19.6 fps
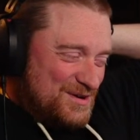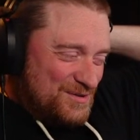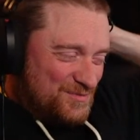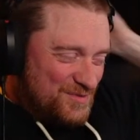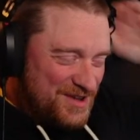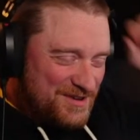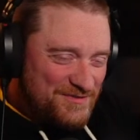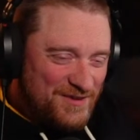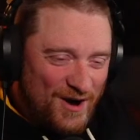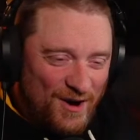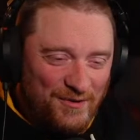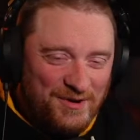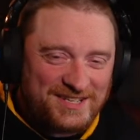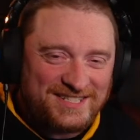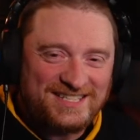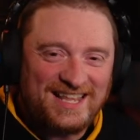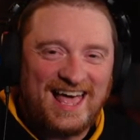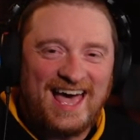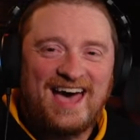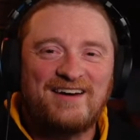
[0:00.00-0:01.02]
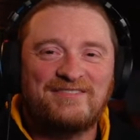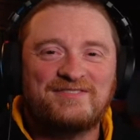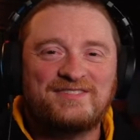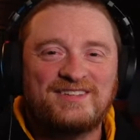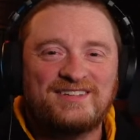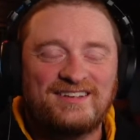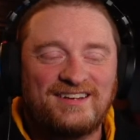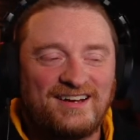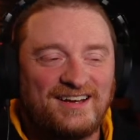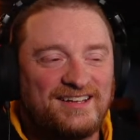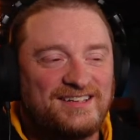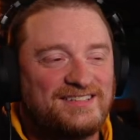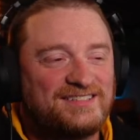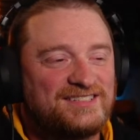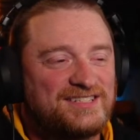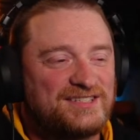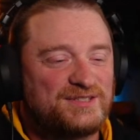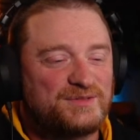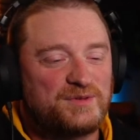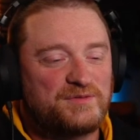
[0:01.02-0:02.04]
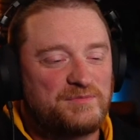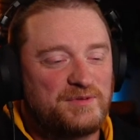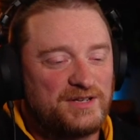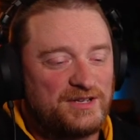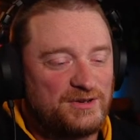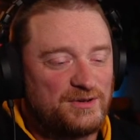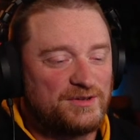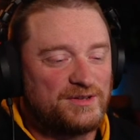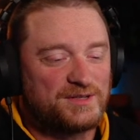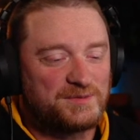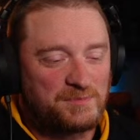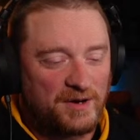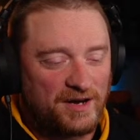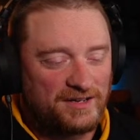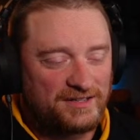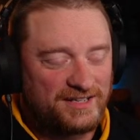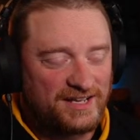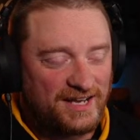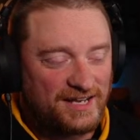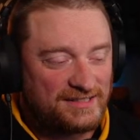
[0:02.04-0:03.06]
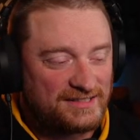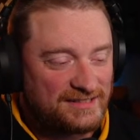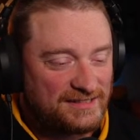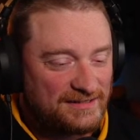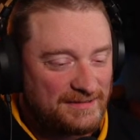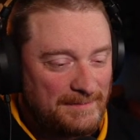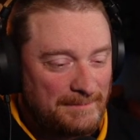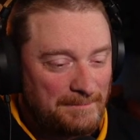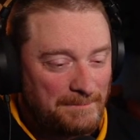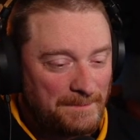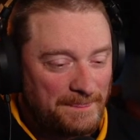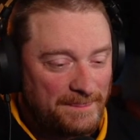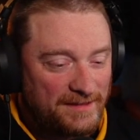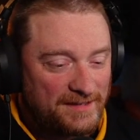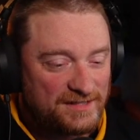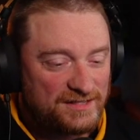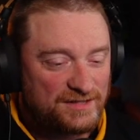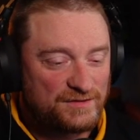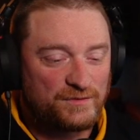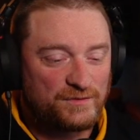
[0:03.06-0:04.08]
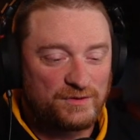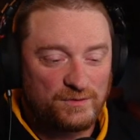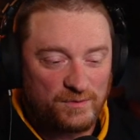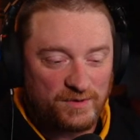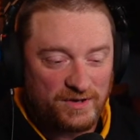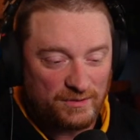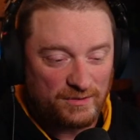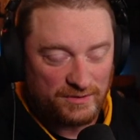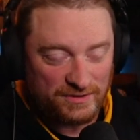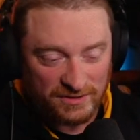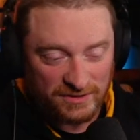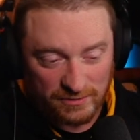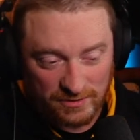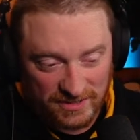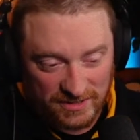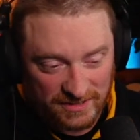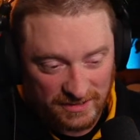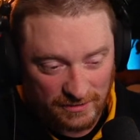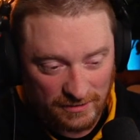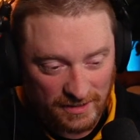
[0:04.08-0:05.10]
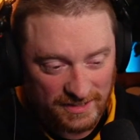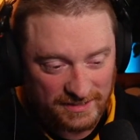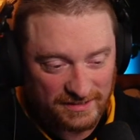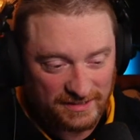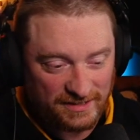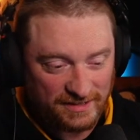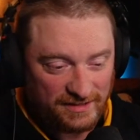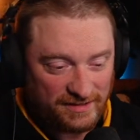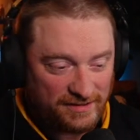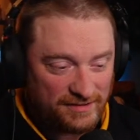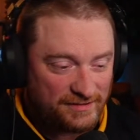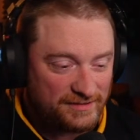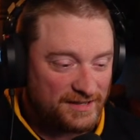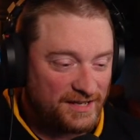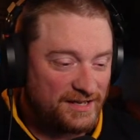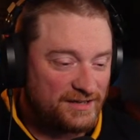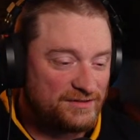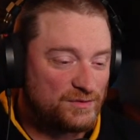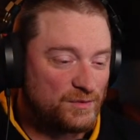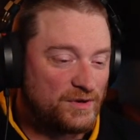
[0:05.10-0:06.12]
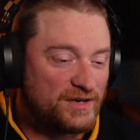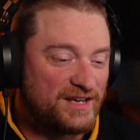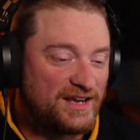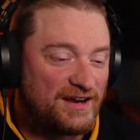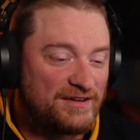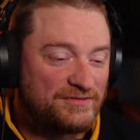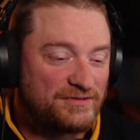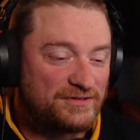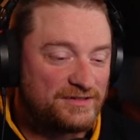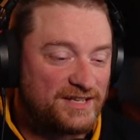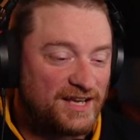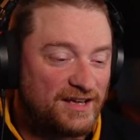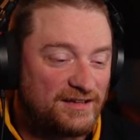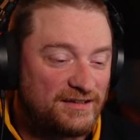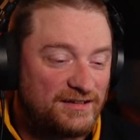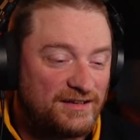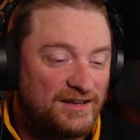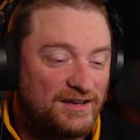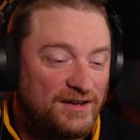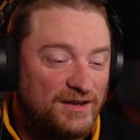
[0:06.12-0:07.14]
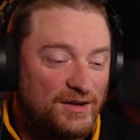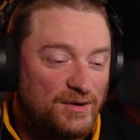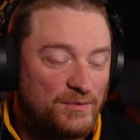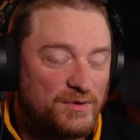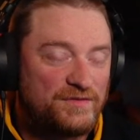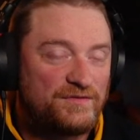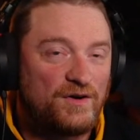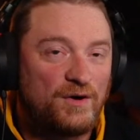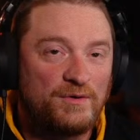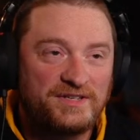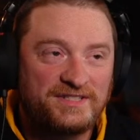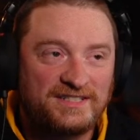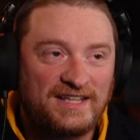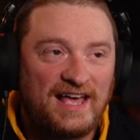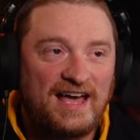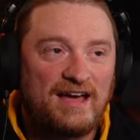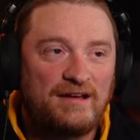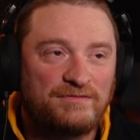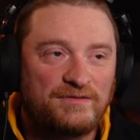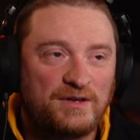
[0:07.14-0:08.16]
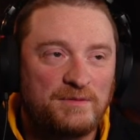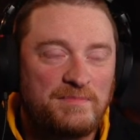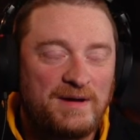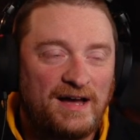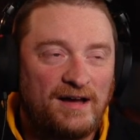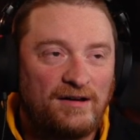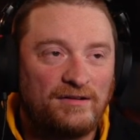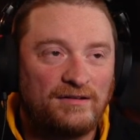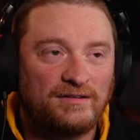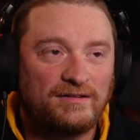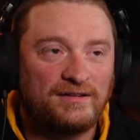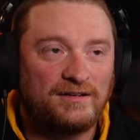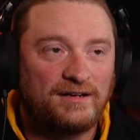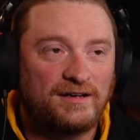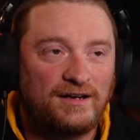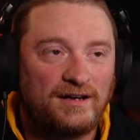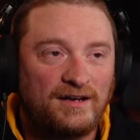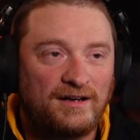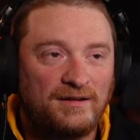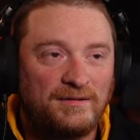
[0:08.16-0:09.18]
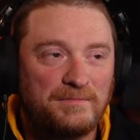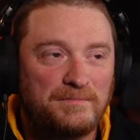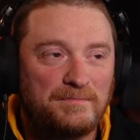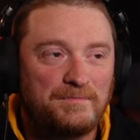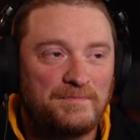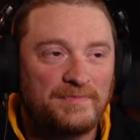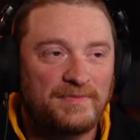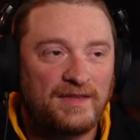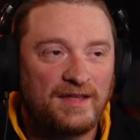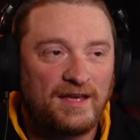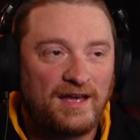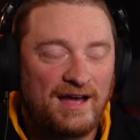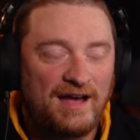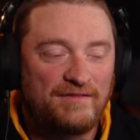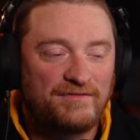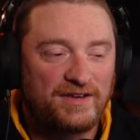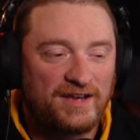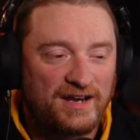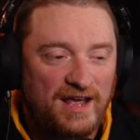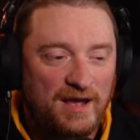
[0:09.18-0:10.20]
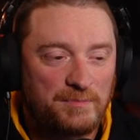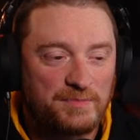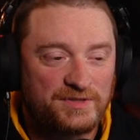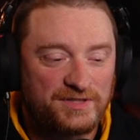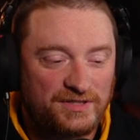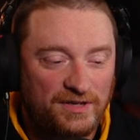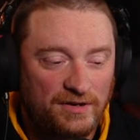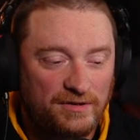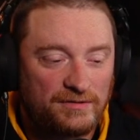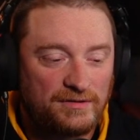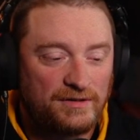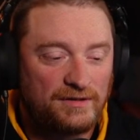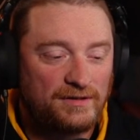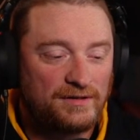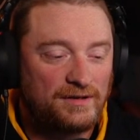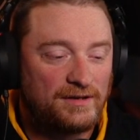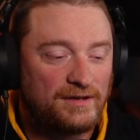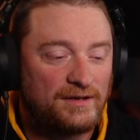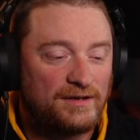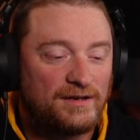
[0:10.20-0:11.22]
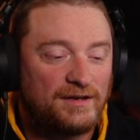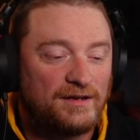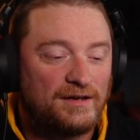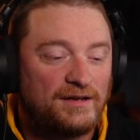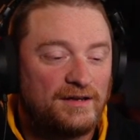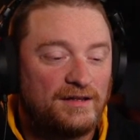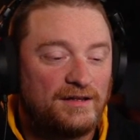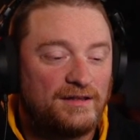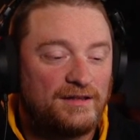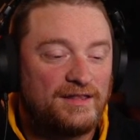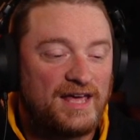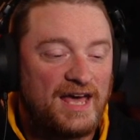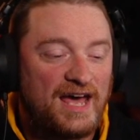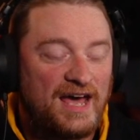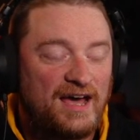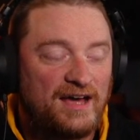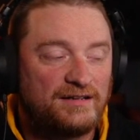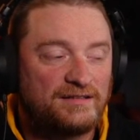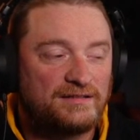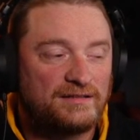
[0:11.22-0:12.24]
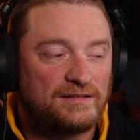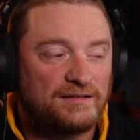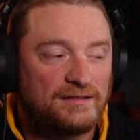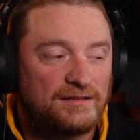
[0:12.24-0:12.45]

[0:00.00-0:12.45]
We've always laughed since we've been doing this podcast. This is for the real ones who are still listening here at 20 after 10. We've always laughed about having an episode that